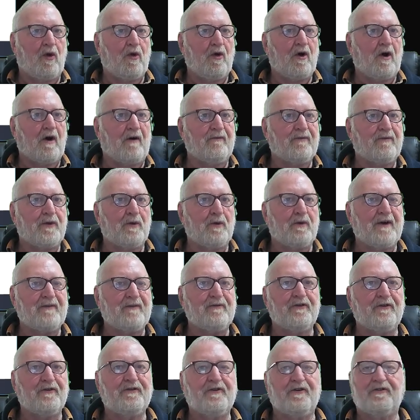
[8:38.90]
of the
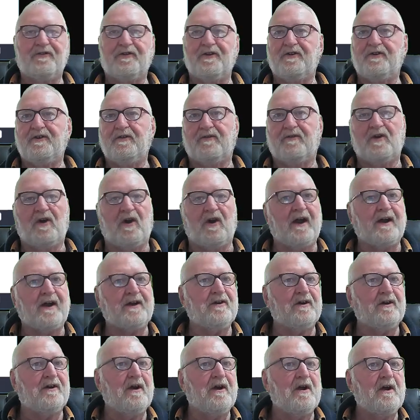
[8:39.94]
references that you've
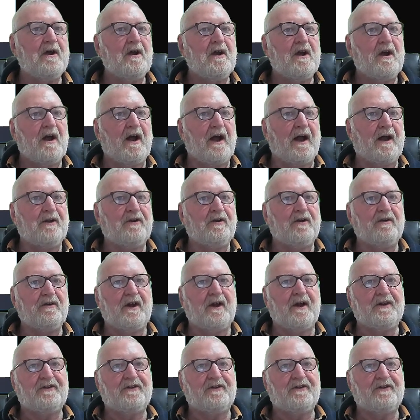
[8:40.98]
collected, and you, it's